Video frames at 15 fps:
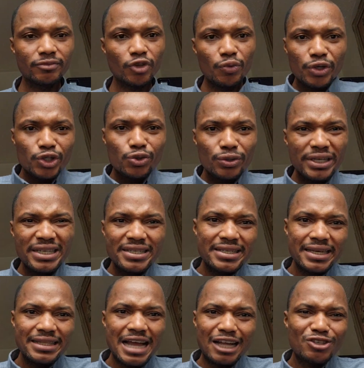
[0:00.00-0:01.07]
We shouldn't
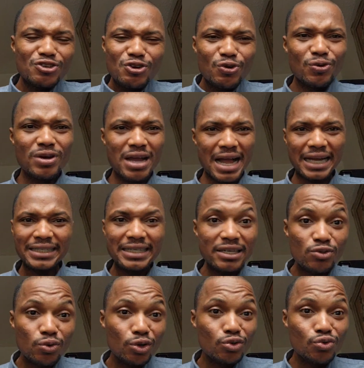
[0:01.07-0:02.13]
say that, no, I
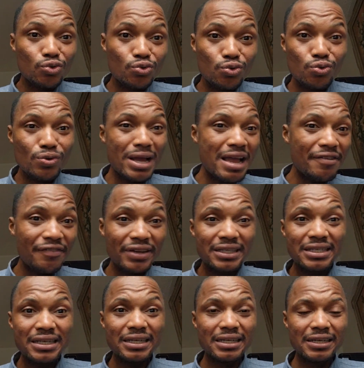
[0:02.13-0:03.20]
just want to do
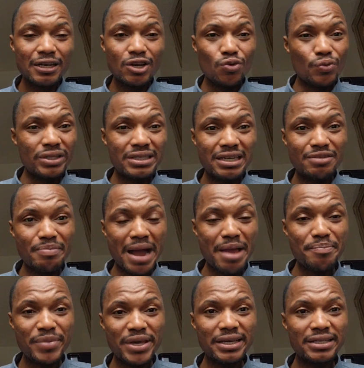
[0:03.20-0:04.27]
everything within my
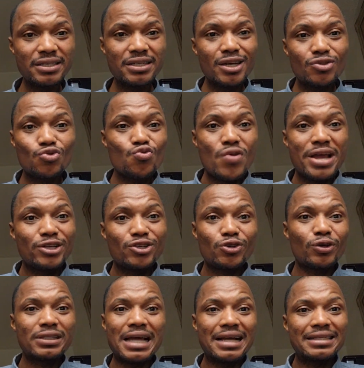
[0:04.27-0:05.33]
means to ensure
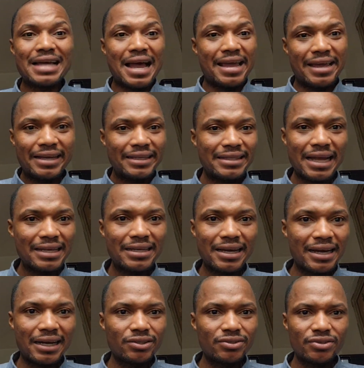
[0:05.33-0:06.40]
that I enter the
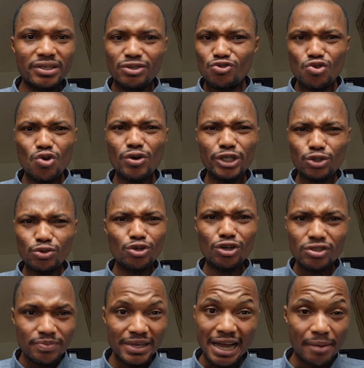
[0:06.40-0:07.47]
country. No, it should
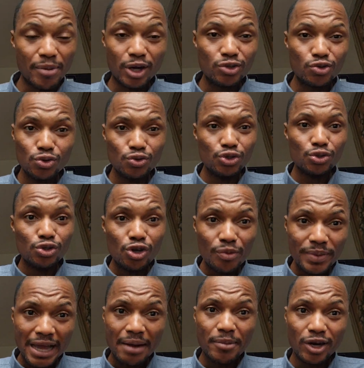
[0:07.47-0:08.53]
not be about you. It should not
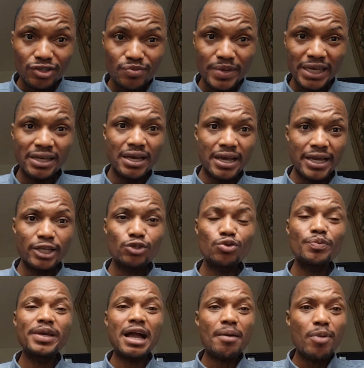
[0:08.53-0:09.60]
be about me. It should
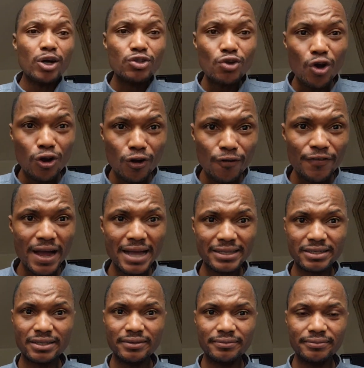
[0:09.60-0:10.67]
be about all of us.